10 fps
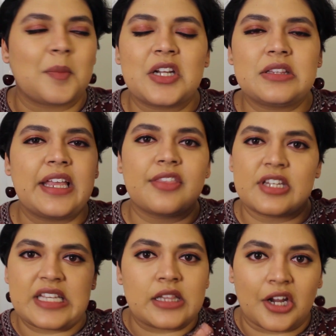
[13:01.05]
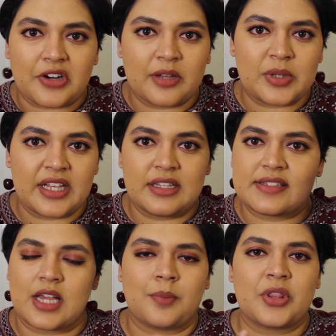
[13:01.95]
I'm gonna link the decluttering
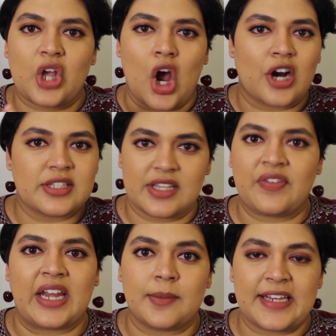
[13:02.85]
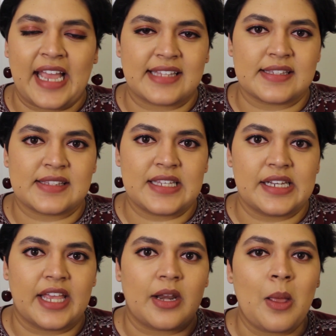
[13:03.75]
playlist up in the cards if anybody hasn't
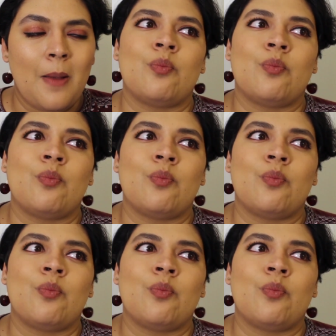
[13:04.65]
seen it.